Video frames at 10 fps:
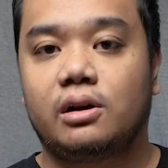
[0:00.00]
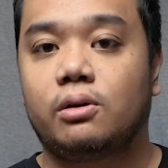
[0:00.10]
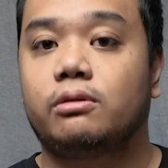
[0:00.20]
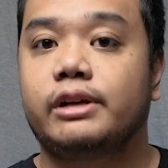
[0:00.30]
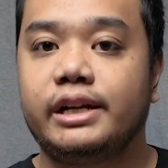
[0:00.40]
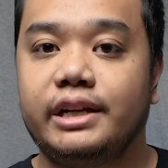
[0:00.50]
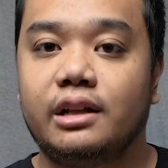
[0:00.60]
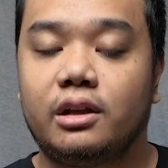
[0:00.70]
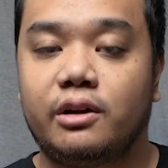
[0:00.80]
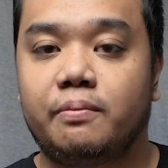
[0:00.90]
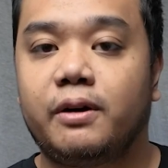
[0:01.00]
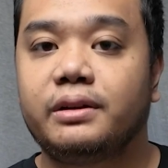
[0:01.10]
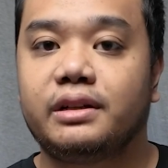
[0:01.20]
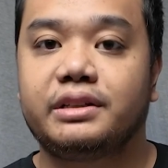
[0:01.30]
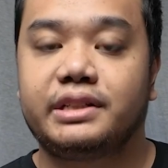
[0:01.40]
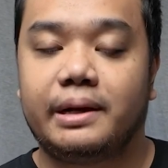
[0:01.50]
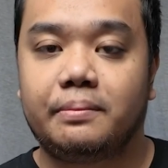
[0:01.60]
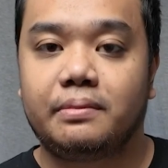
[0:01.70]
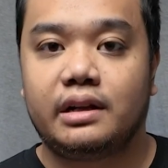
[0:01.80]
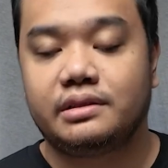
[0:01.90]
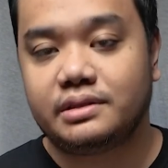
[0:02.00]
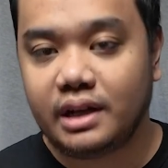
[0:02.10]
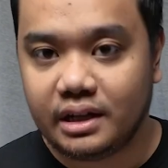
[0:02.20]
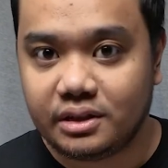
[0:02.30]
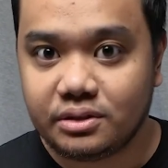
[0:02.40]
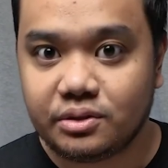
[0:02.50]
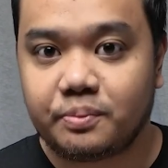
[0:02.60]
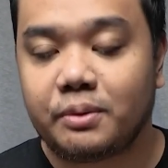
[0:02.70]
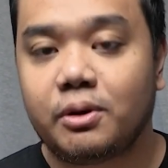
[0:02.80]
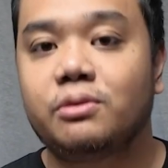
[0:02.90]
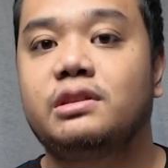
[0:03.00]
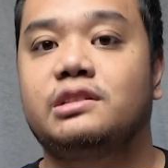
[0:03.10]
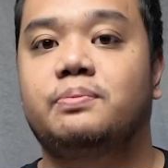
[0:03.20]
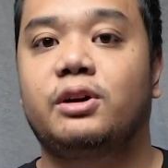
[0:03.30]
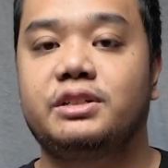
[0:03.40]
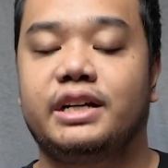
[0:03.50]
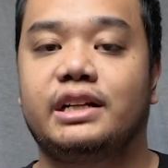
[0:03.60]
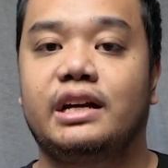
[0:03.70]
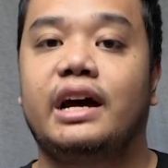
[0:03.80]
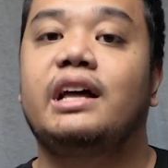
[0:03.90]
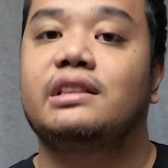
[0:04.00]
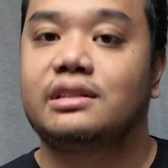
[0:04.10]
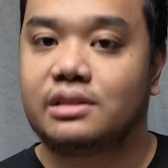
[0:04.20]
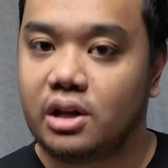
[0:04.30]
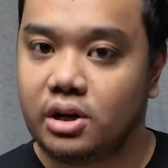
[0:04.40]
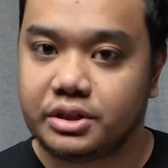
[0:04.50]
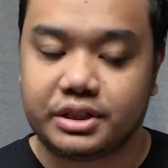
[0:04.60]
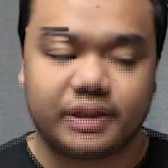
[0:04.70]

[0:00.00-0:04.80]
are already a lot of partnership that is done to promote this project and this launch.